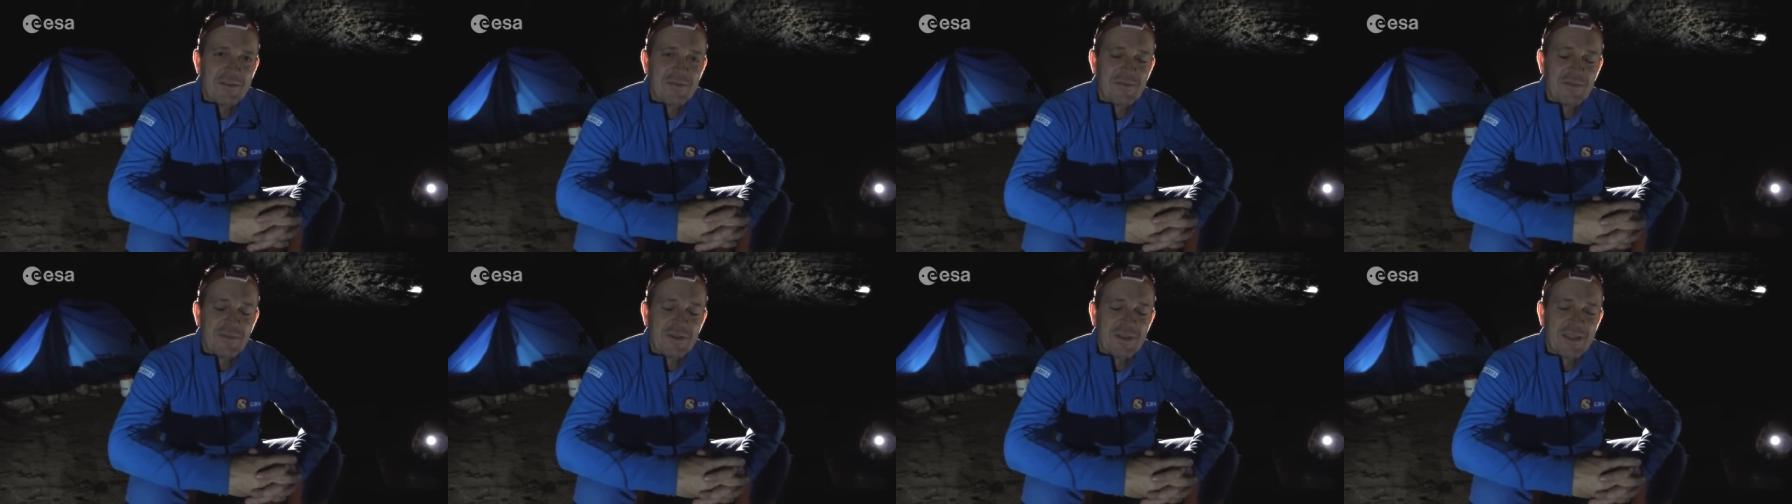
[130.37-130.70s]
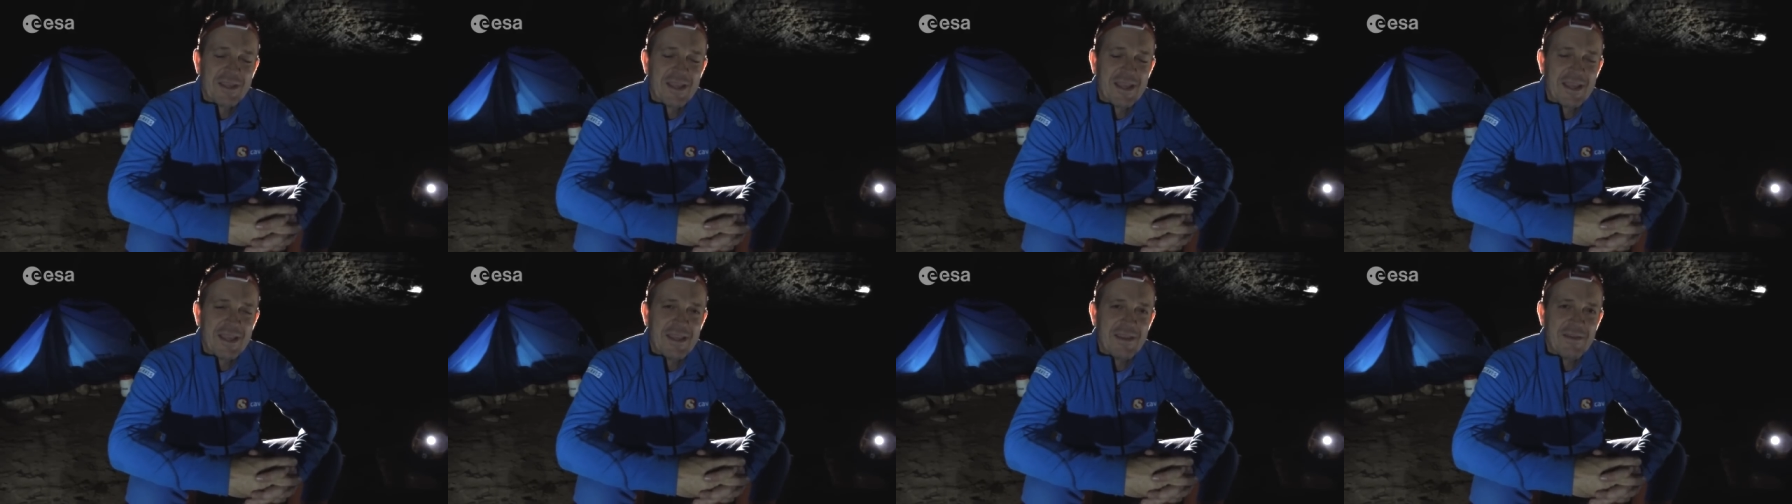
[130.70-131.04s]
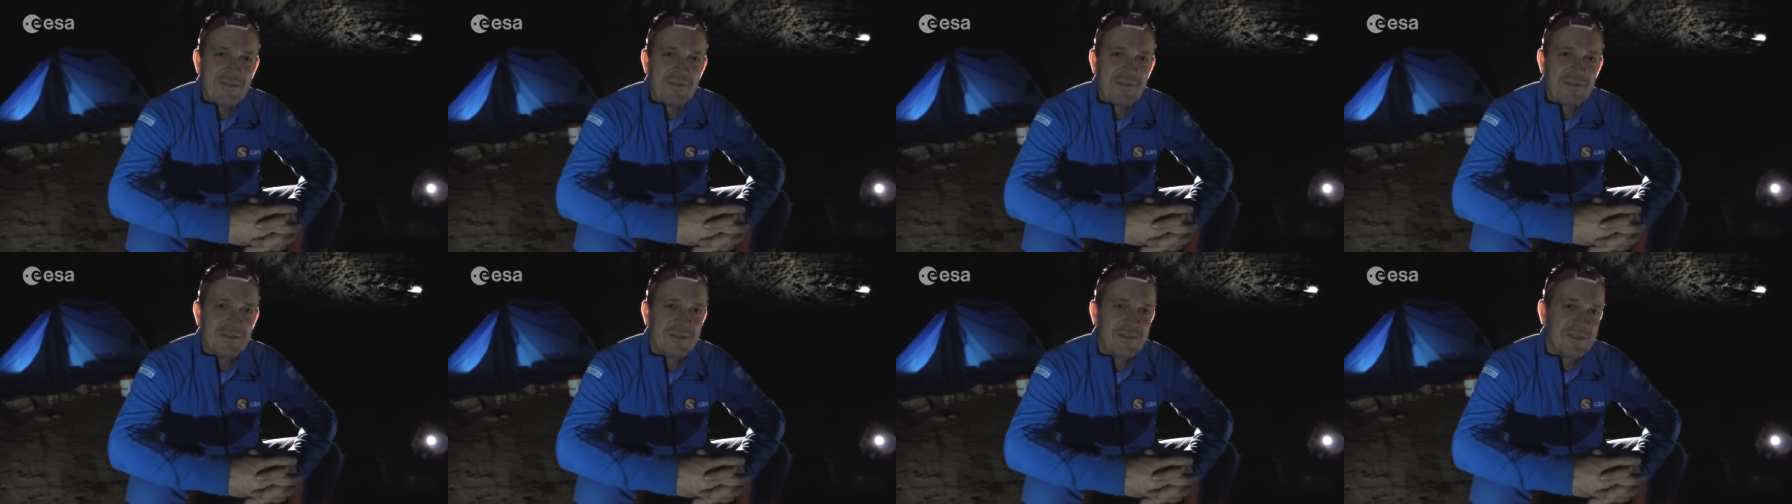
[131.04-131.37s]
for
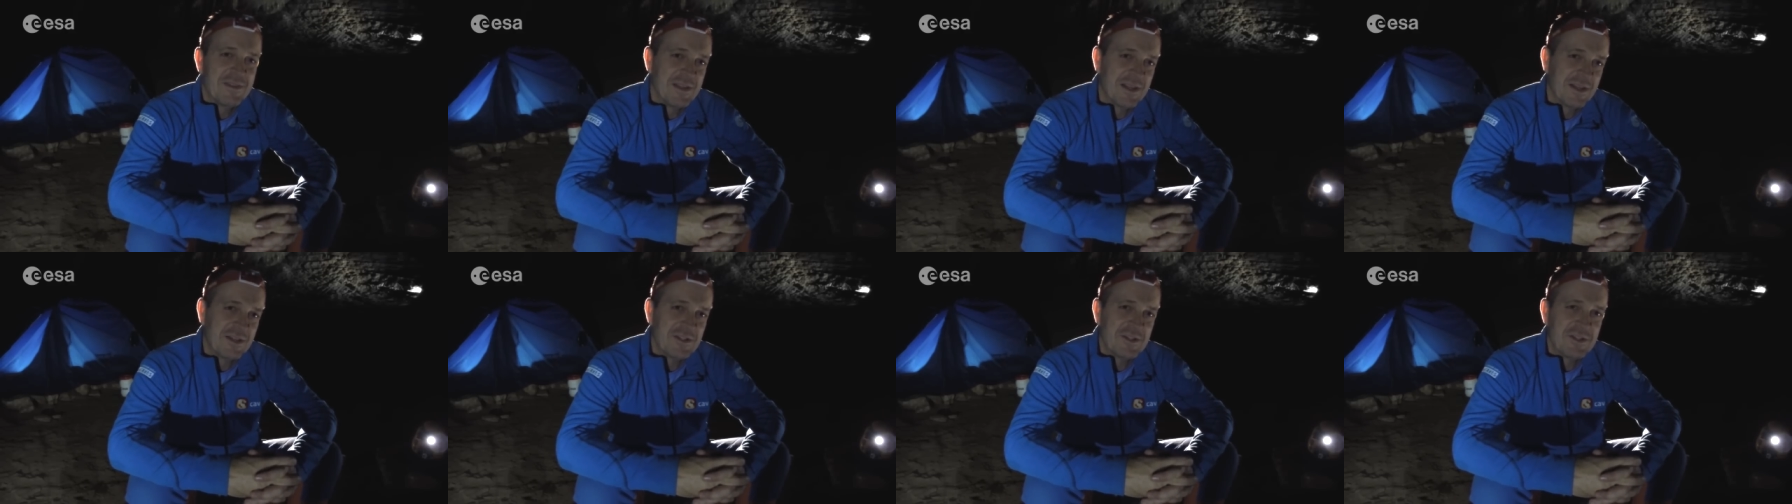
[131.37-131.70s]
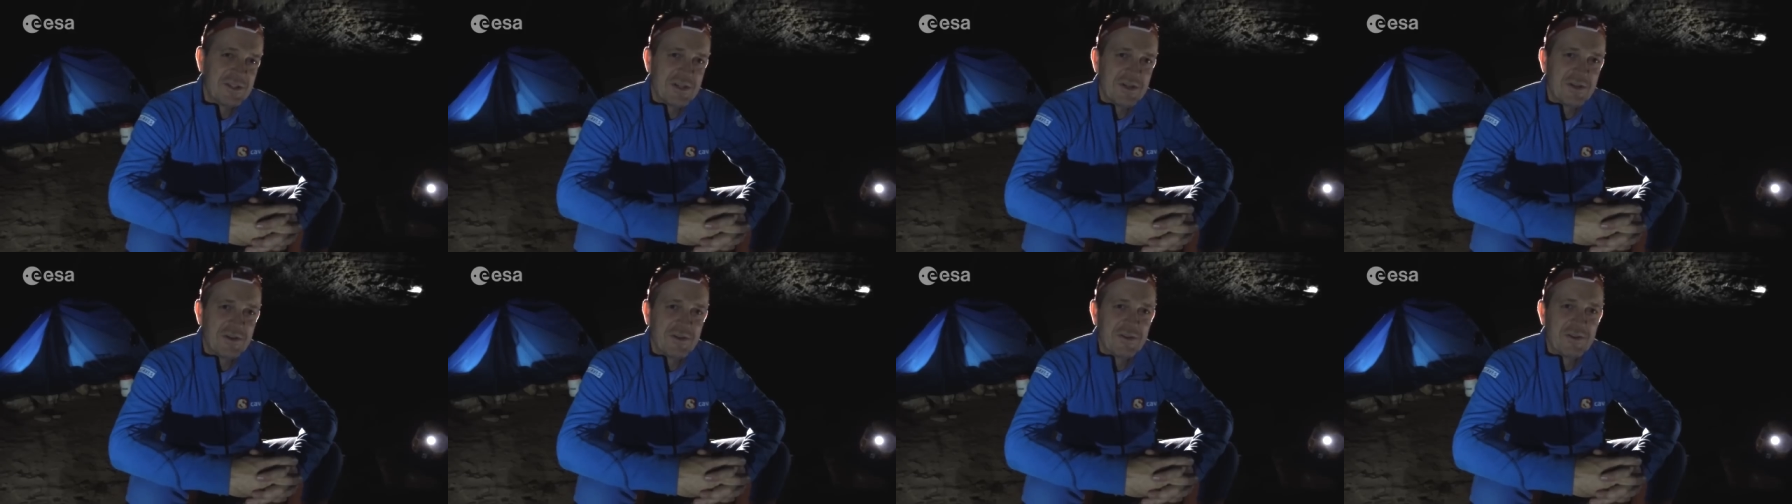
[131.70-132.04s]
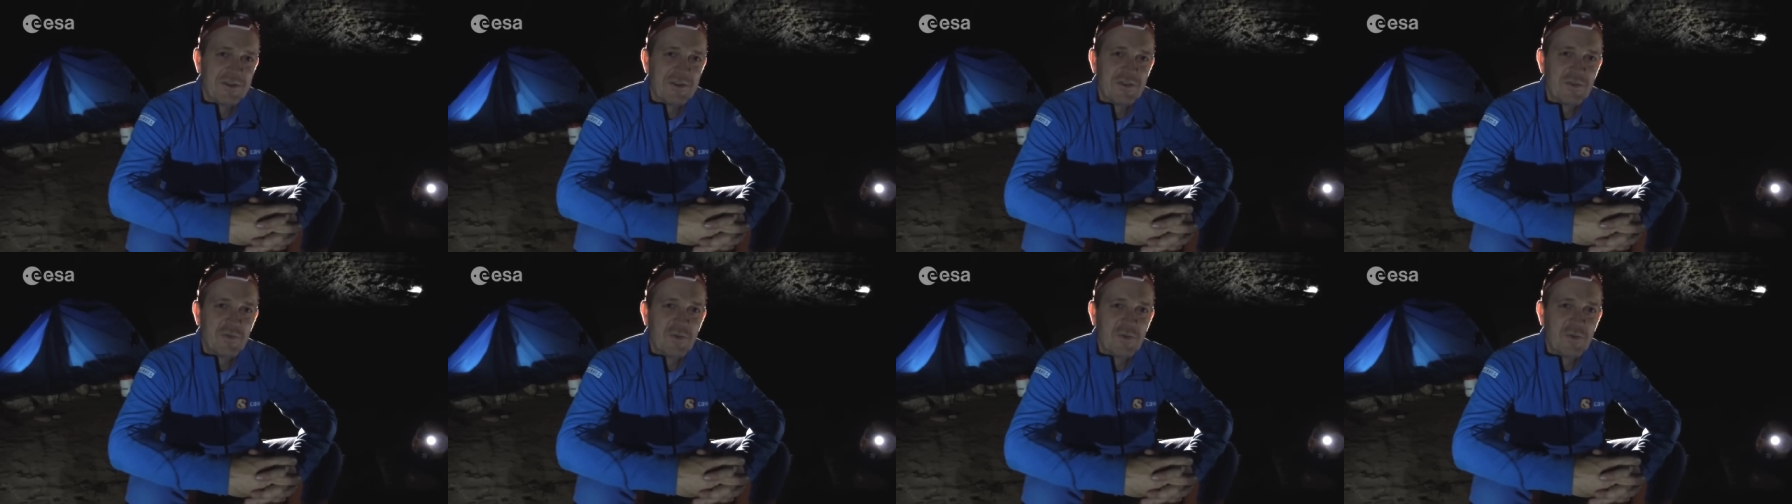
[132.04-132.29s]
caves next year in